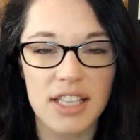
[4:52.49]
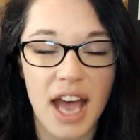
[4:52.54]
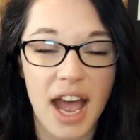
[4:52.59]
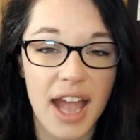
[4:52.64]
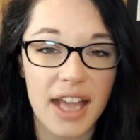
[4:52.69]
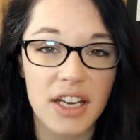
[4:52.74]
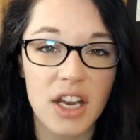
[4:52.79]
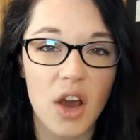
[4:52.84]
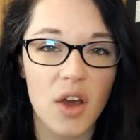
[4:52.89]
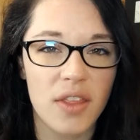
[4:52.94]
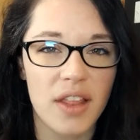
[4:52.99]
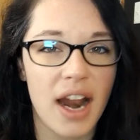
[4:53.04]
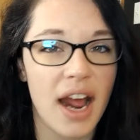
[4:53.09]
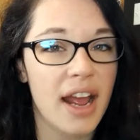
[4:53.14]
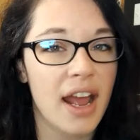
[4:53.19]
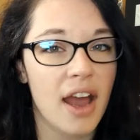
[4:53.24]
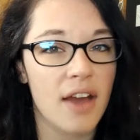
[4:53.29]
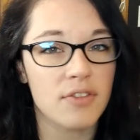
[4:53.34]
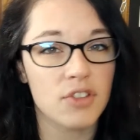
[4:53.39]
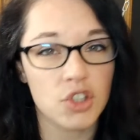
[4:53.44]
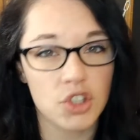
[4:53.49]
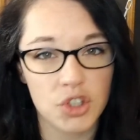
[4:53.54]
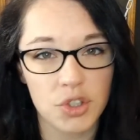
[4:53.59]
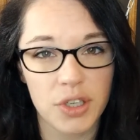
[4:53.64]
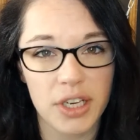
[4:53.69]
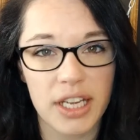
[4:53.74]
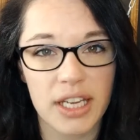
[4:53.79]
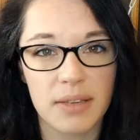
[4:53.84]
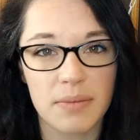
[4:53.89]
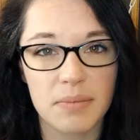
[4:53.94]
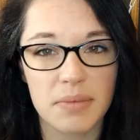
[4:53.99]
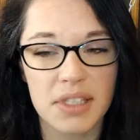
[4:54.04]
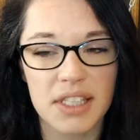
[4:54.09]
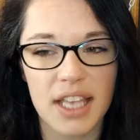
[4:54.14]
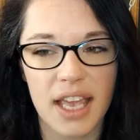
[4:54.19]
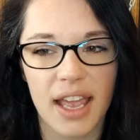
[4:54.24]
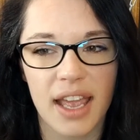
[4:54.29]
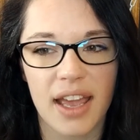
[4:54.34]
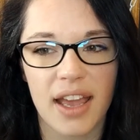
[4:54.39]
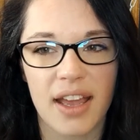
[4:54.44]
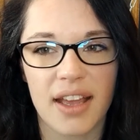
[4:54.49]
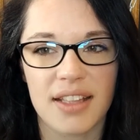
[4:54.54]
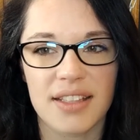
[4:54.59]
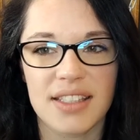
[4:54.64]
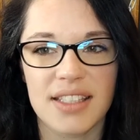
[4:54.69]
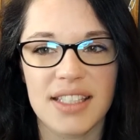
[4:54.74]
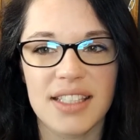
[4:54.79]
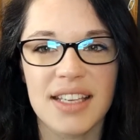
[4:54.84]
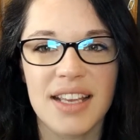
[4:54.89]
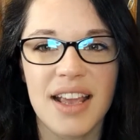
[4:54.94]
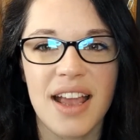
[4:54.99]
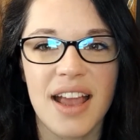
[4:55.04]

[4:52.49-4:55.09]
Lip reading: I know that I have dreams and